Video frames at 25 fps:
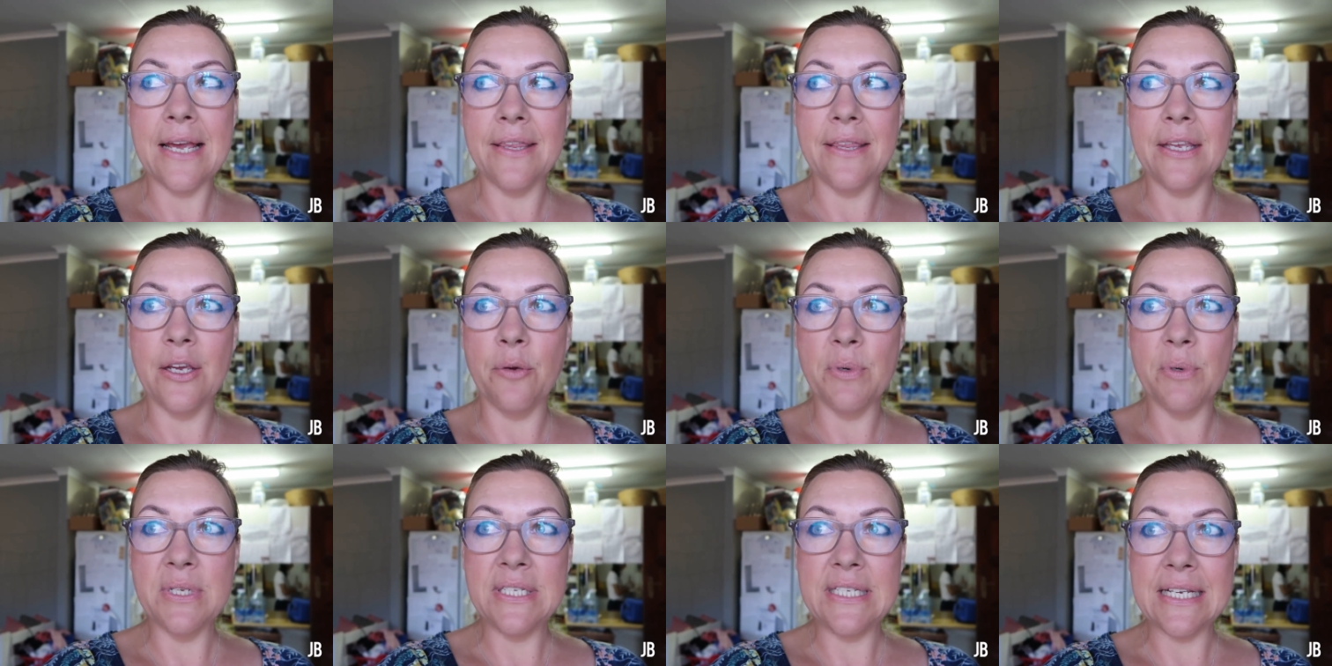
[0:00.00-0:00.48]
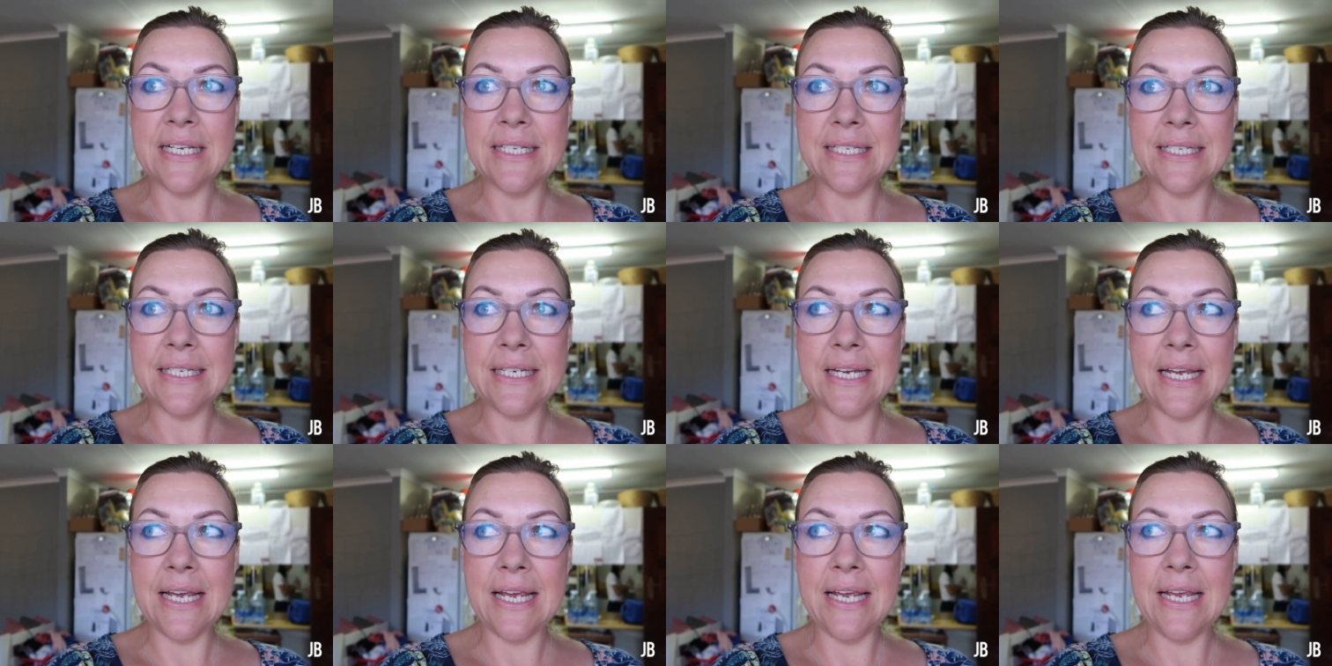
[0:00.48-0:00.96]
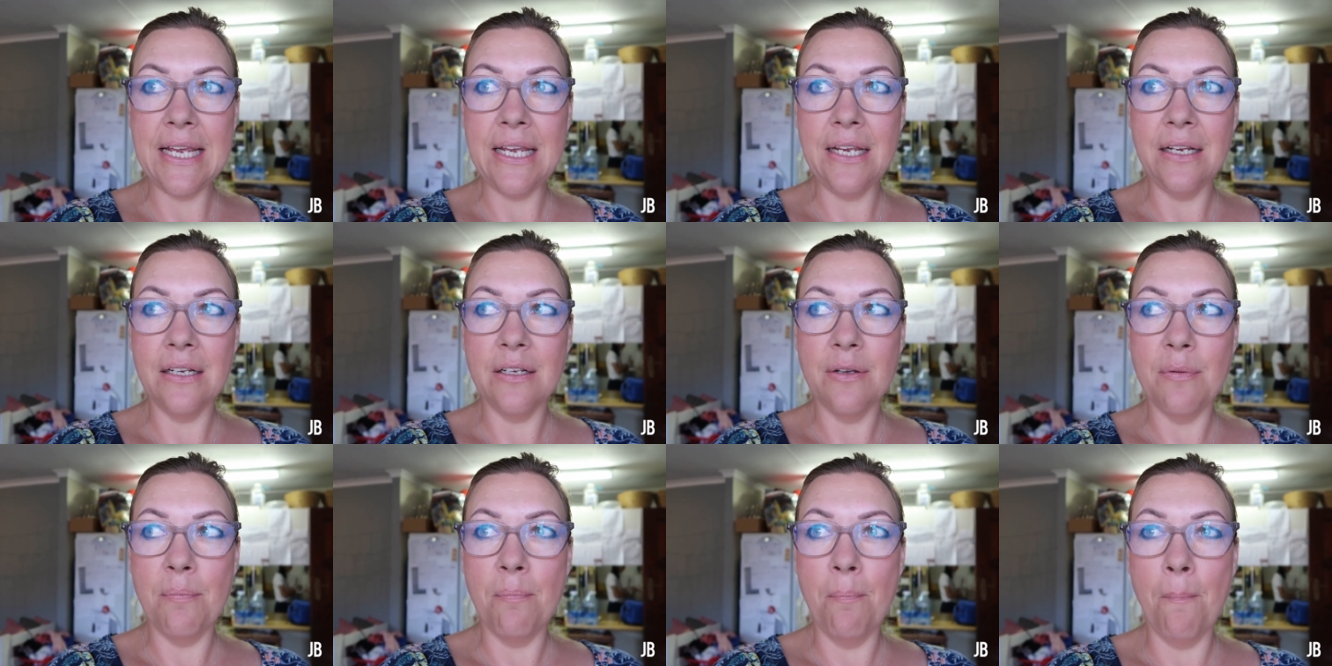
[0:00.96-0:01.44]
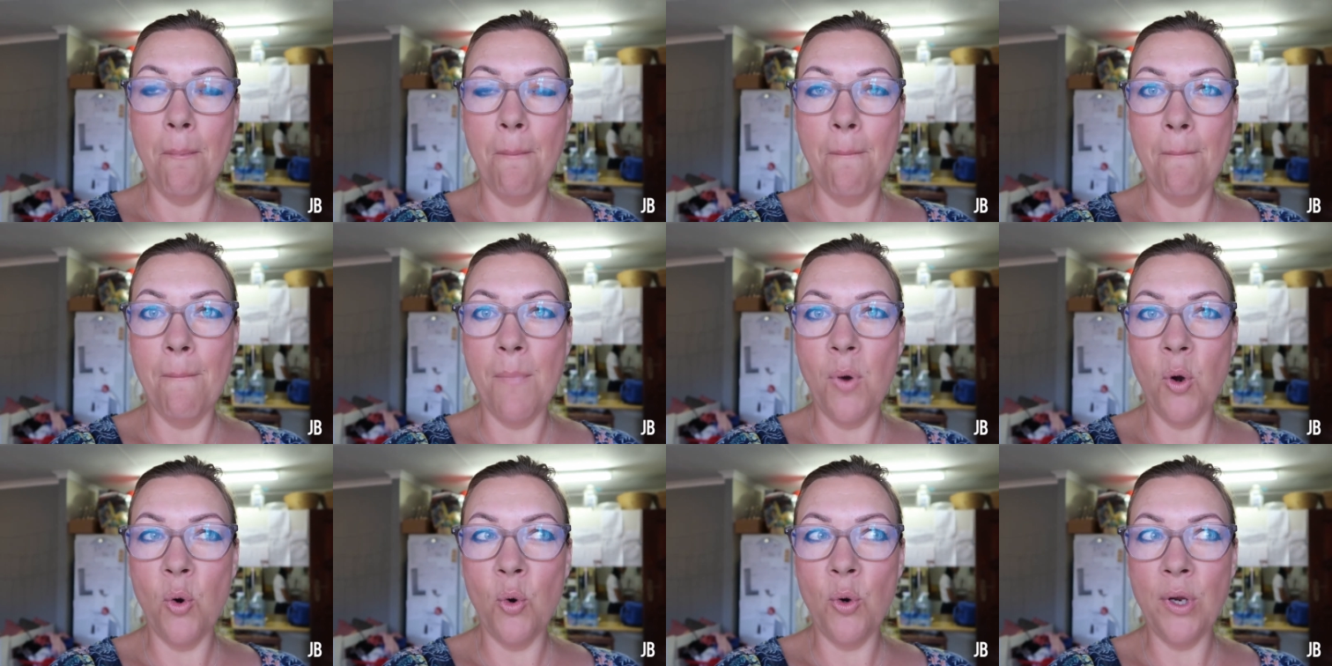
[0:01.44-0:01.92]
I think it was yesterday
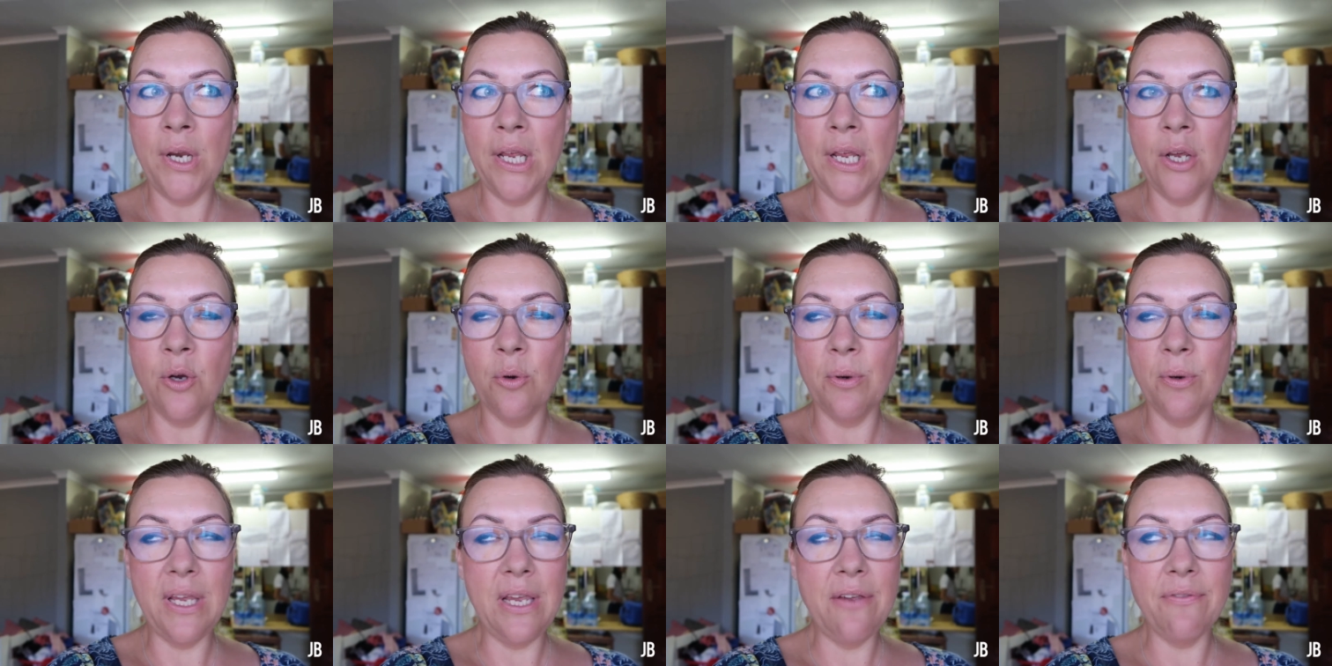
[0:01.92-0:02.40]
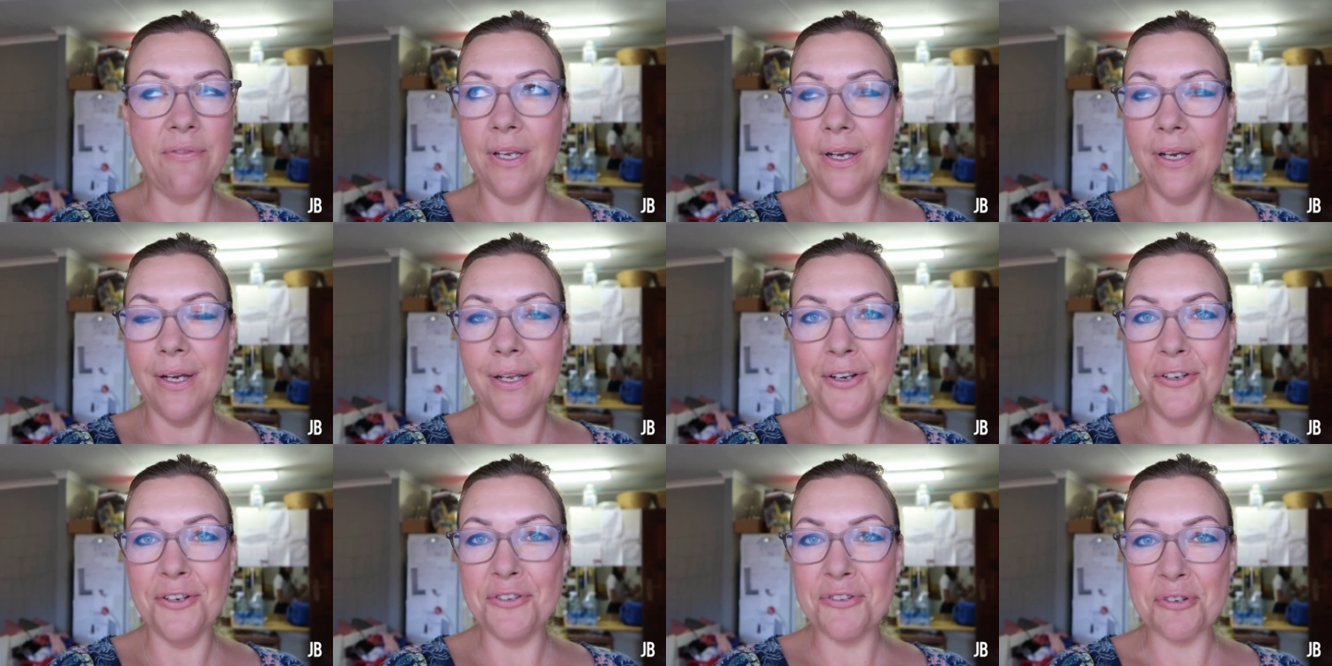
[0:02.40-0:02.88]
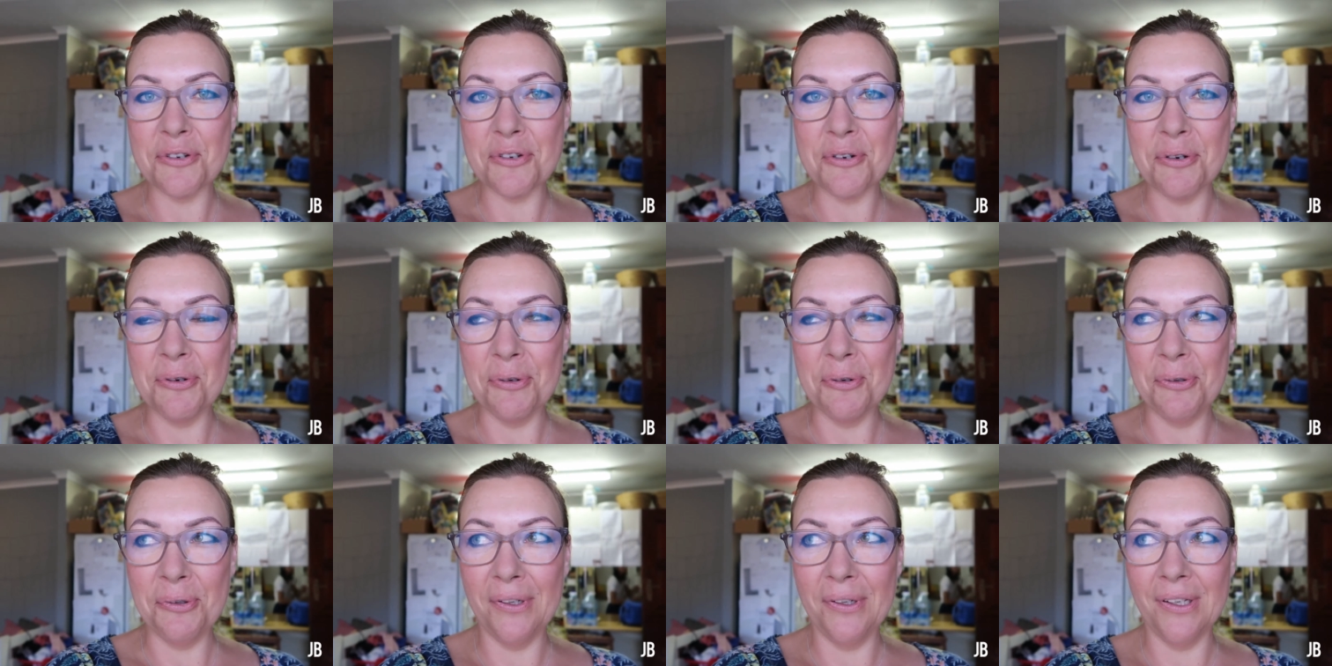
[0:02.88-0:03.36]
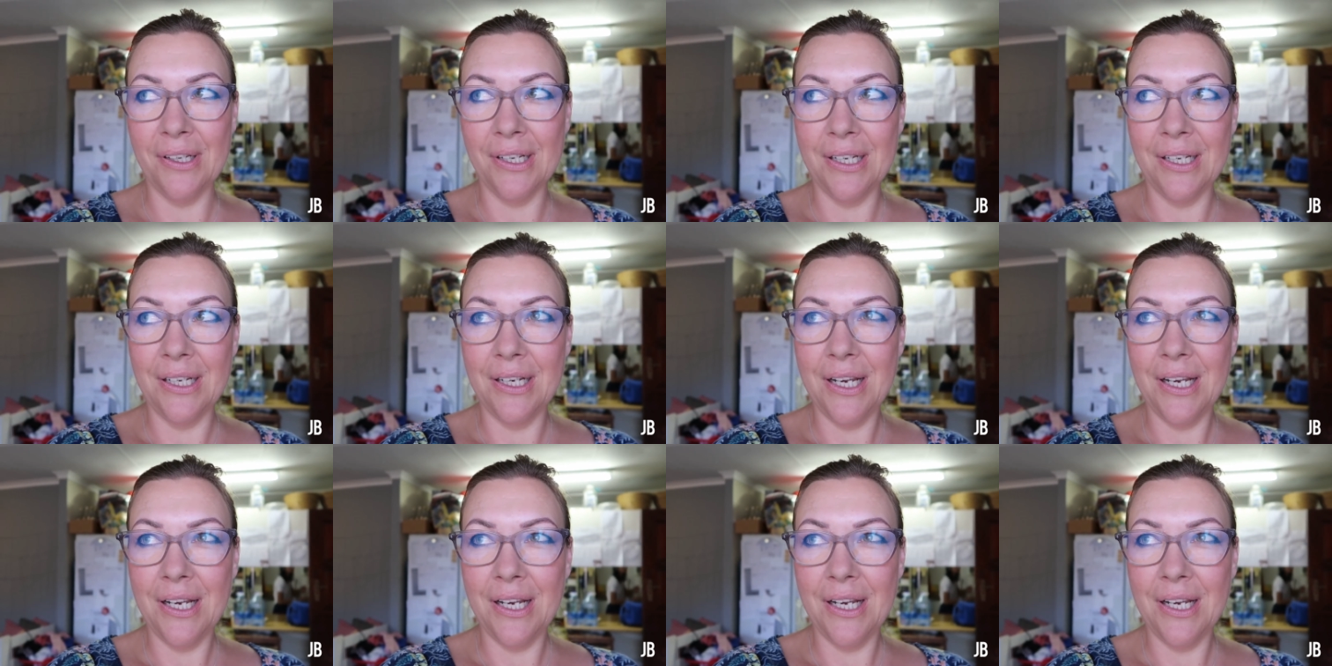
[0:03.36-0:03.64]
morning or evening, I don't recall.